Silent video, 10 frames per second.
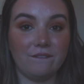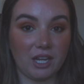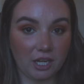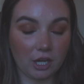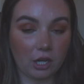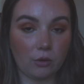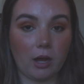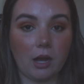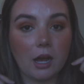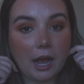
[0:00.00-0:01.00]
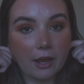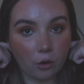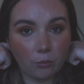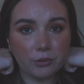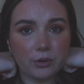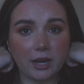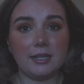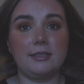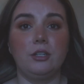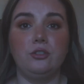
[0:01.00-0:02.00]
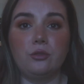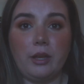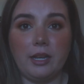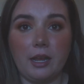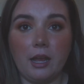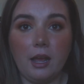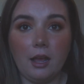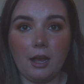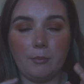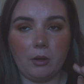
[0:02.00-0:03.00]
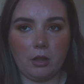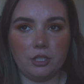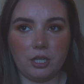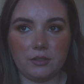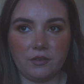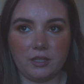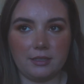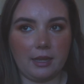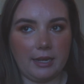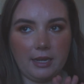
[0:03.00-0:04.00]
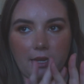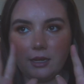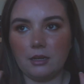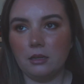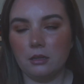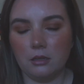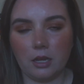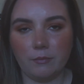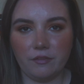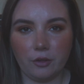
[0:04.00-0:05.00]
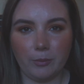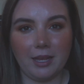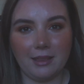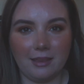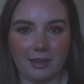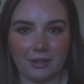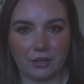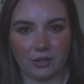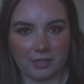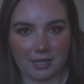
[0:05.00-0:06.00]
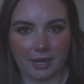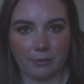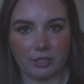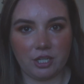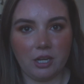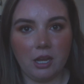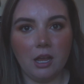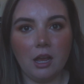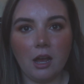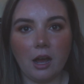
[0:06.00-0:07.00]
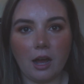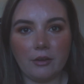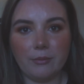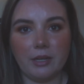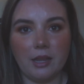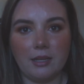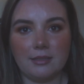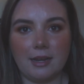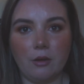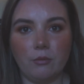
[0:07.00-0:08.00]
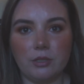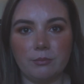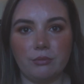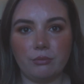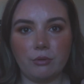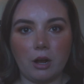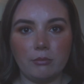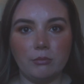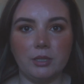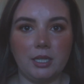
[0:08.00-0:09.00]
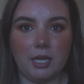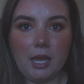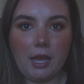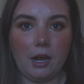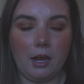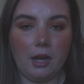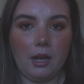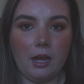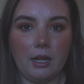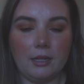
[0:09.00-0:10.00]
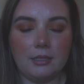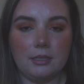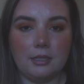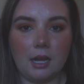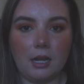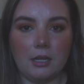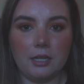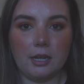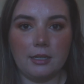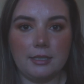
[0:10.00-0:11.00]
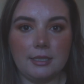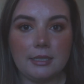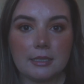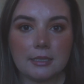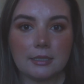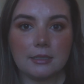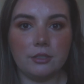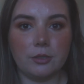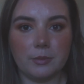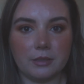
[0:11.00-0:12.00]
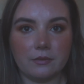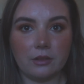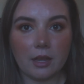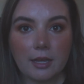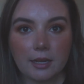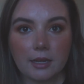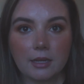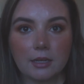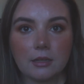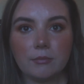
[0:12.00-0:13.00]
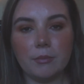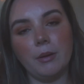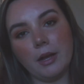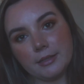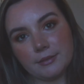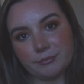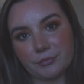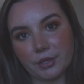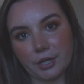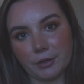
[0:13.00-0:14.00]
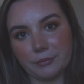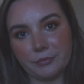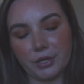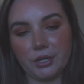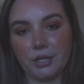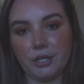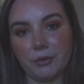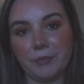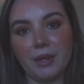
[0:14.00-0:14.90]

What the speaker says: video. I hope you guys enjoyed it. I apologize for this lighting. I'm filming later in the day, which I realize now was probably not a good idea in terms of lighting, but you know, what are you gonna do?